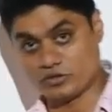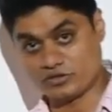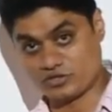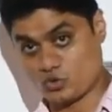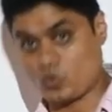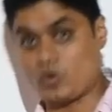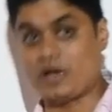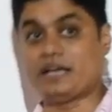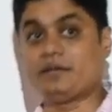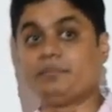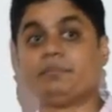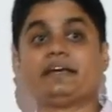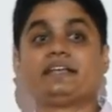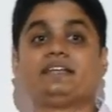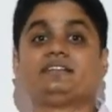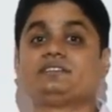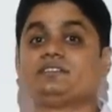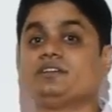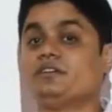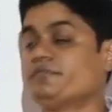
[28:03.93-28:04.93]
square
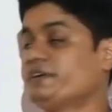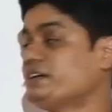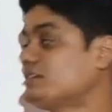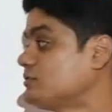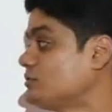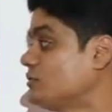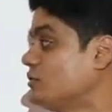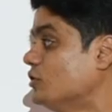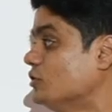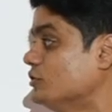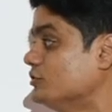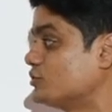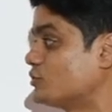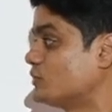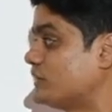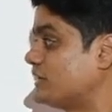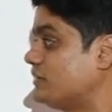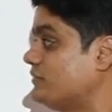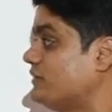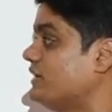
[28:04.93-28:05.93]
minus e of x whole
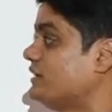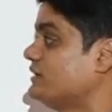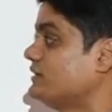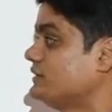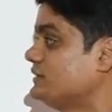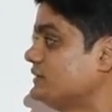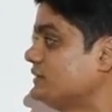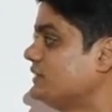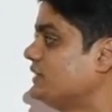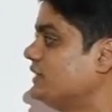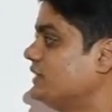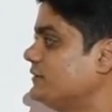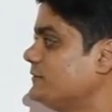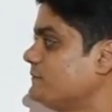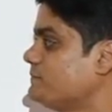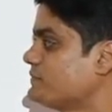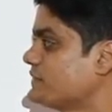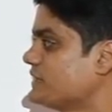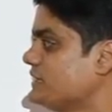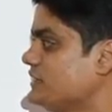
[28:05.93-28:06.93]
square.
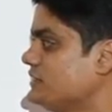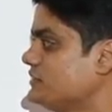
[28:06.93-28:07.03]
Alva?